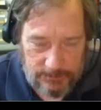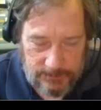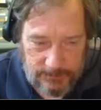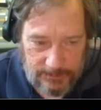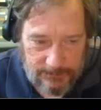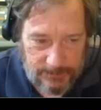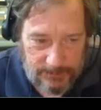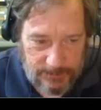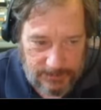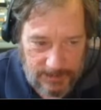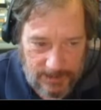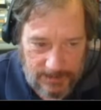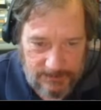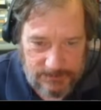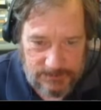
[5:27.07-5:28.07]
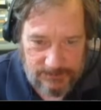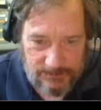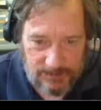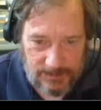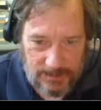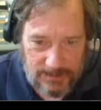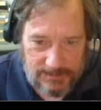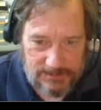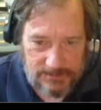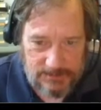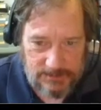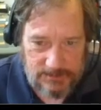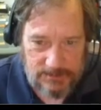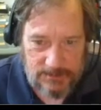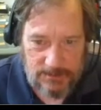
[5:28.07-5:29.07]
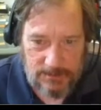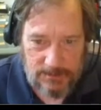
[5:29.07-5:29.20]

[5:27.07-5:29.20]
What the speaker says: different types of classes